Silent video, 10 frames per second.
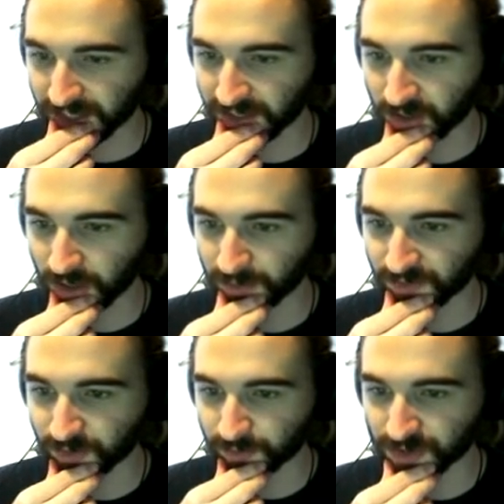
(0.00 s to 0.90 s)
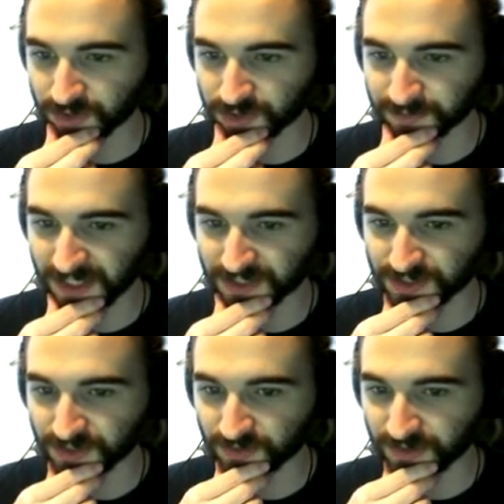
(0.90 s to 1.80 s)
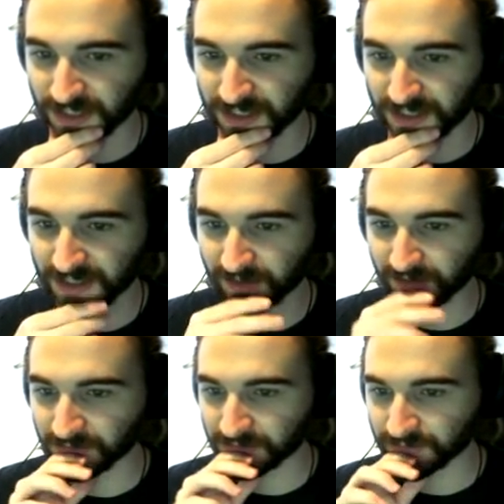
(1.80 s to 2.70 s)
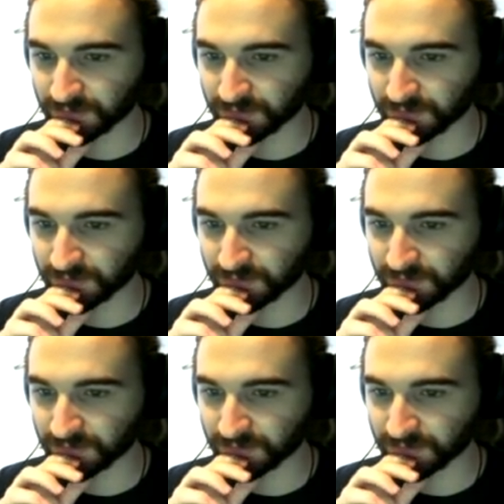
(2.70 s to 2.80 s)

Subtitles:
hit a couple of commercial spaces over here,